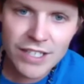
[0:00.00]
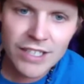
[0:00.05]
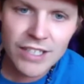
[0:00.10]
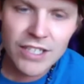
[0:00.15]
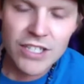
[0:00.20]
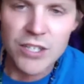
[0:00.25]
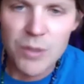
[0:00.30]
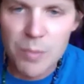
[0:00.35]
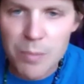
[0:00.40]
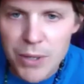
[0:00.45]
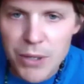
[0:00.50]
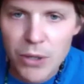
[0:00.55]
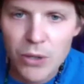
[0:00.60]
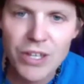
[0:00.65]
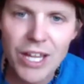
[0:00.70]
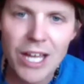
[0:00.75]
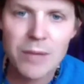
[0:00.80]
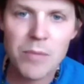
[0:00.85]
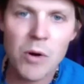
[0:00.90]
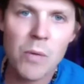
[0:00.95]
to build
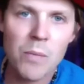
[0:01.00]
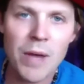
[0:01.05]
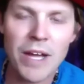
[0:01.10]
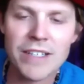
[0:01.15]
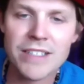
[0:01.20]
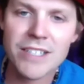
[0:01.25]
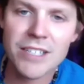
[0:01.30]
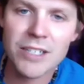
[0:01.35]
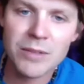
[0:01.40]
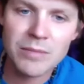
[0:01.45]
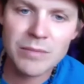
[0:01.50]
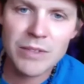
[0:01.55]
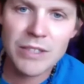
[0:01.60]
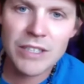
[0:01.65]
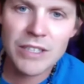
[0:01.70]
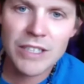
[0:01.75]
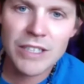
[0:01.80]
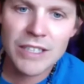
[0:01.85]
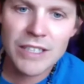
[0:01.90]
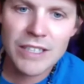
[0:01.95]
that momentum
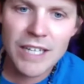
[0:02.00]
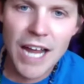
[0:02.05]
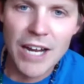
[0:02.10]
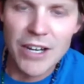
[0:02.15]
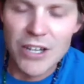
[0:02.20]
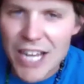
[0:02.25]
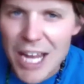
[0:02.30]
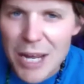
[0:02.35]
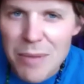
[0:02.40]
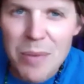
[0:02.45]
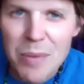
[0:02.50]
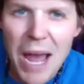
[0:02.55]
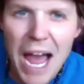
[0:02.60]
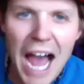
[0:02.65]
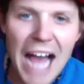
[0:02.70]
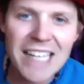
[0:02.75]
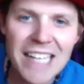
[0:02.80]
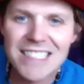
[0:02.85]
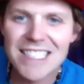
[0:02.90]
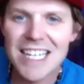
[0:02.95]
and get
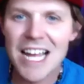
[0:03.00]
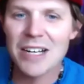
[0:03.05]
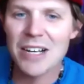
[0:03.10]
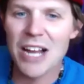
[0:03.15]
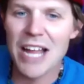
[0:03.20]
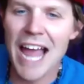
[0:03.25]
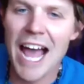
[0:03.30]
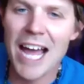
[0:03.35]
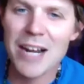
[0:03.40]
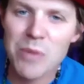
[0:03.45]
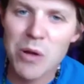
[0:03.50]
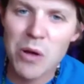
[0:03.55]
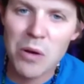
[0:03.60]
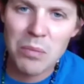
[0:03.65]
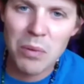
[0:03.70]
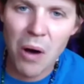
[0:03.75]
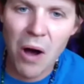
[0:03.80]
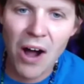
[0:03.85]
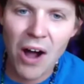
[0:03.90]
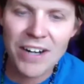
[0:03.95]
past that animal
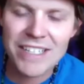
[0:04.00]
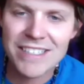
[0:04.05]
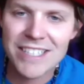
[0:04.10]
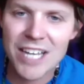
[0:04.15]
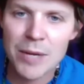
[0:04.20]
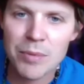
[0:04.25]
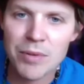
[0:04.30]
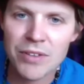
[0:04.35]
body type of